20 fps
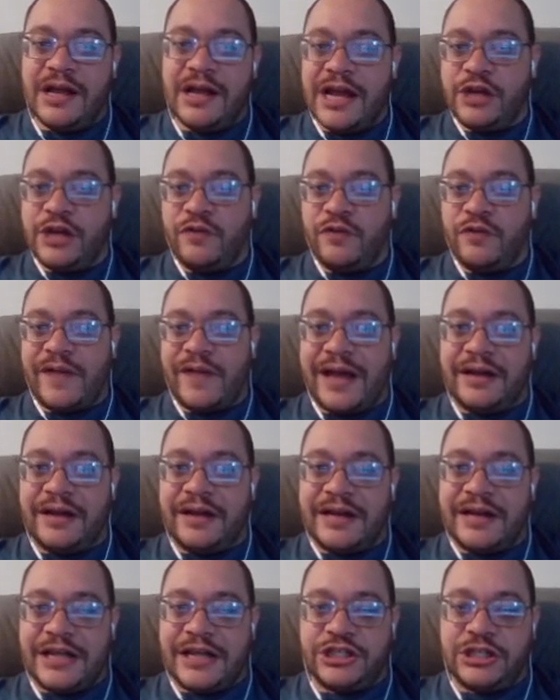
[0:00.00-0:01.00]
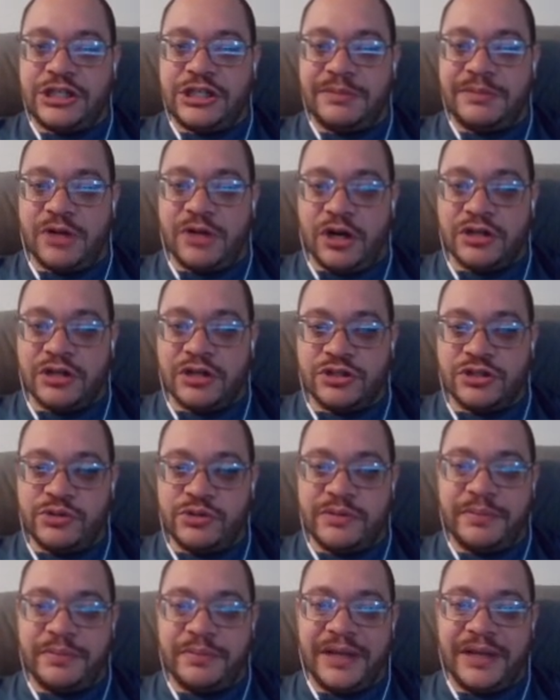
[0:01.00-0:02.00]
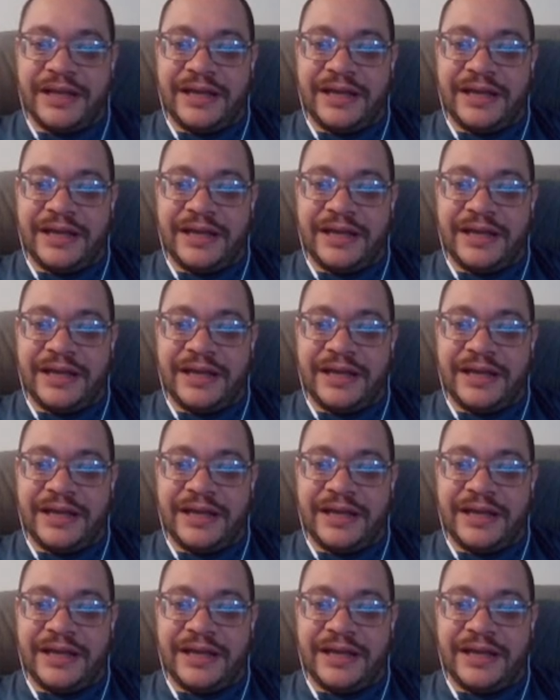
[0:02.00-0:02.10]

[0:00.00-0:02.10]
You've got a nice cheap card, so you can play